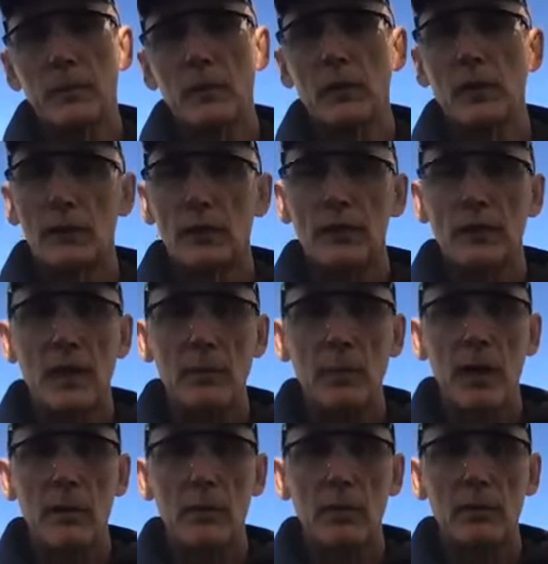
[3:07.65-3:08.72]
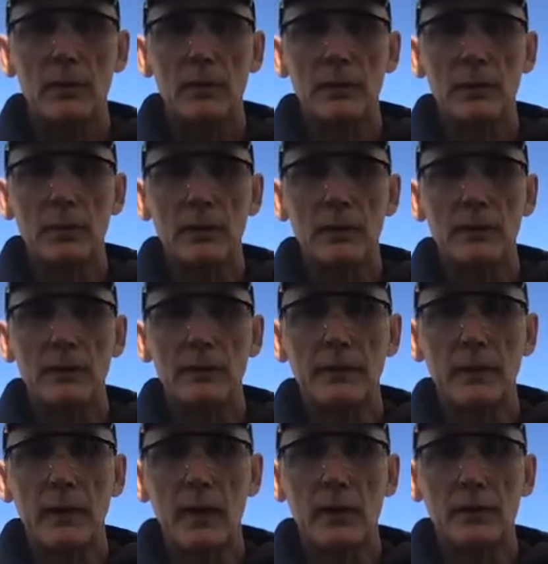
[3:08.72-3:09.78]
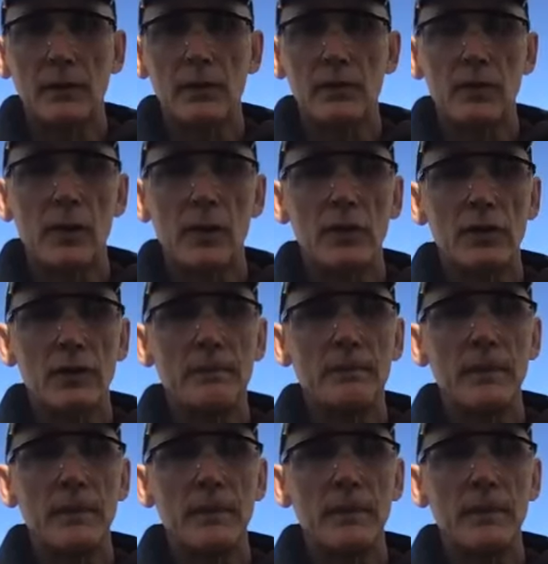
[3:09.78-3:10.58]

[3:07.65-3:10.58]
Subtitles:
So it's the same chemical, simply different concentration.